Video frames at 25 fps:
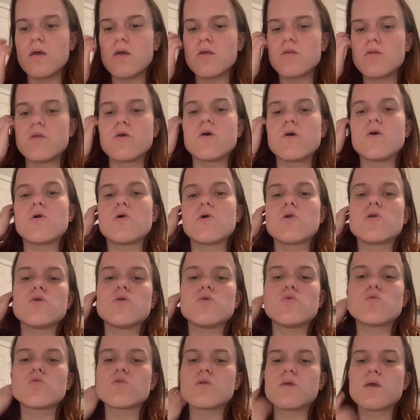So
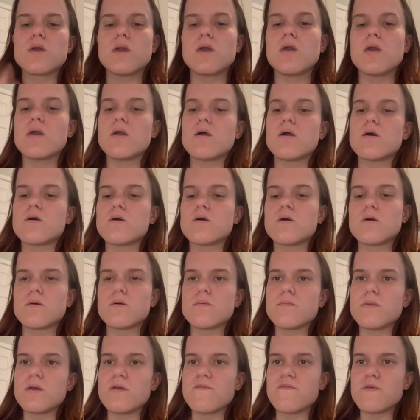usually
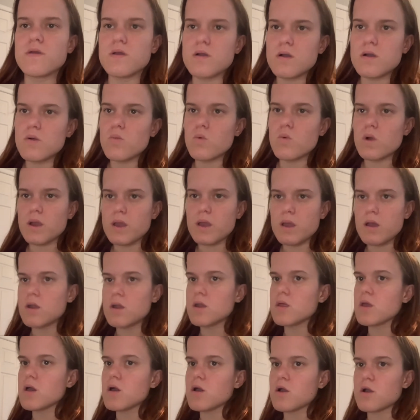if you're working
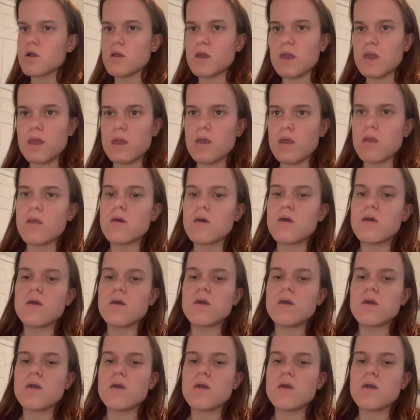on a younger kid,